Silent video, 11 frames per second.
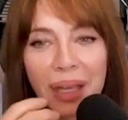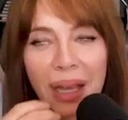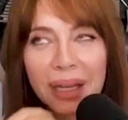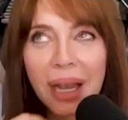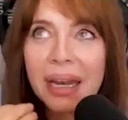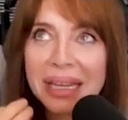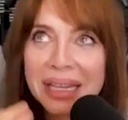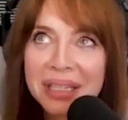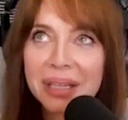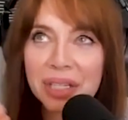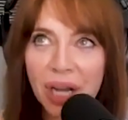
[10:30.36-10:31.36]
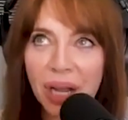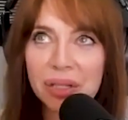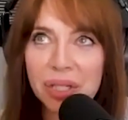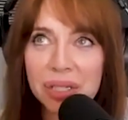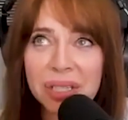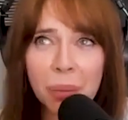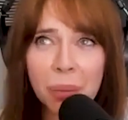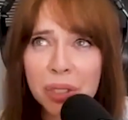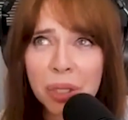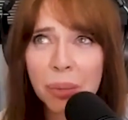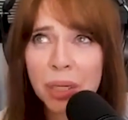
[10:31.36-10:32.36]
I got into the challenges. Some were
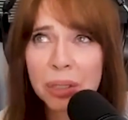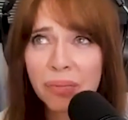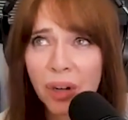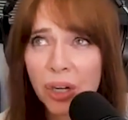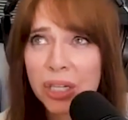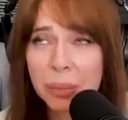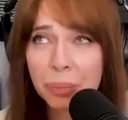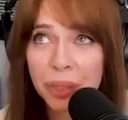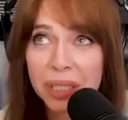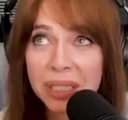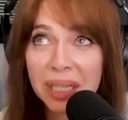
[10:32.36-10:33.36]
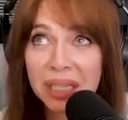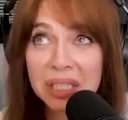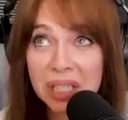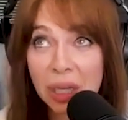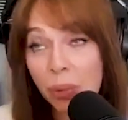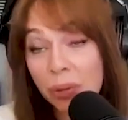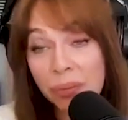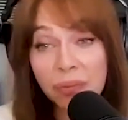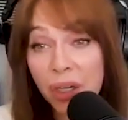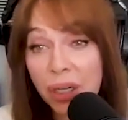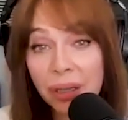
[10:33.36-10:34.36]
very simplistic and some were
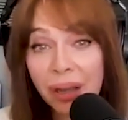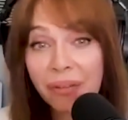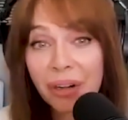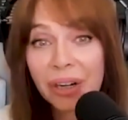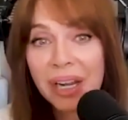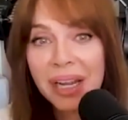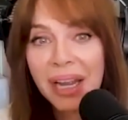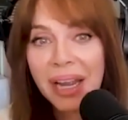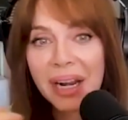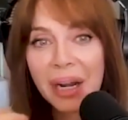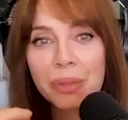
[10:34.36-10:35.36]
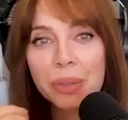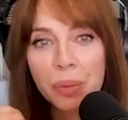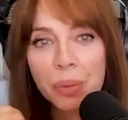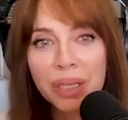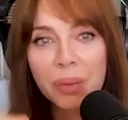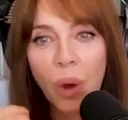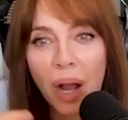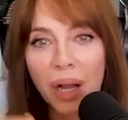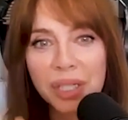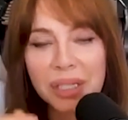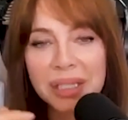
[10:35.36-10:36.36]
very clever. And I was really
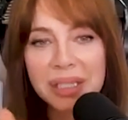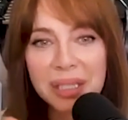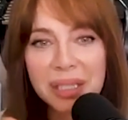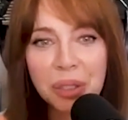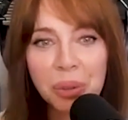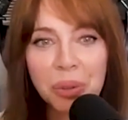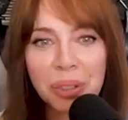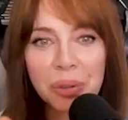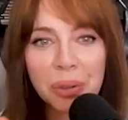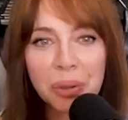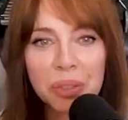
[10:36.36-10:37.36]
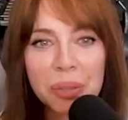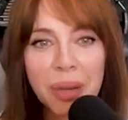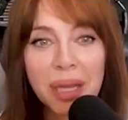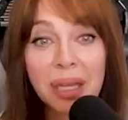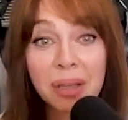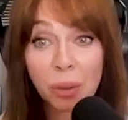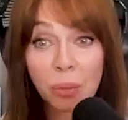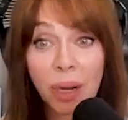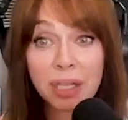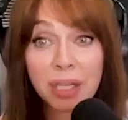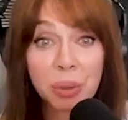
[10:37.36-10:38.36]
watching to see who was making the
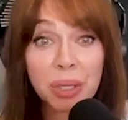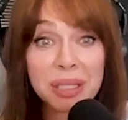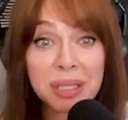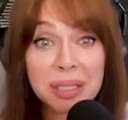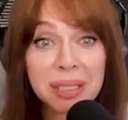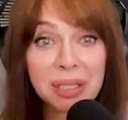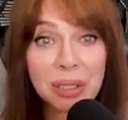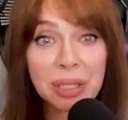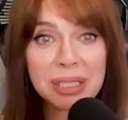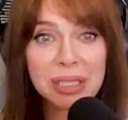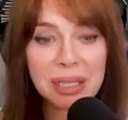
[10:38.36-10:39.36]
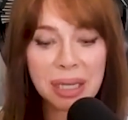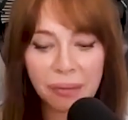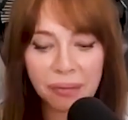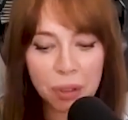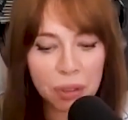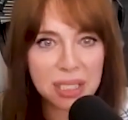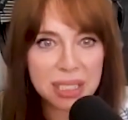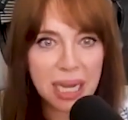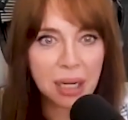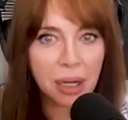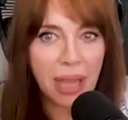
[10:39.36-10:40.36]
right choices. And you could see, like, if you'd
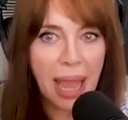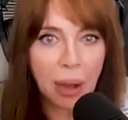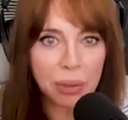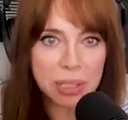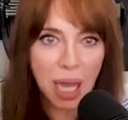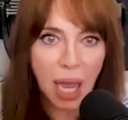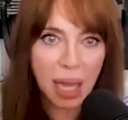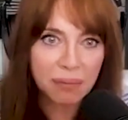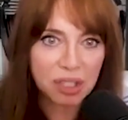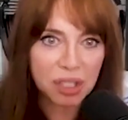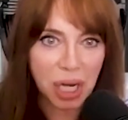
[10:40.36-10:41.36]
stayed on the outside of the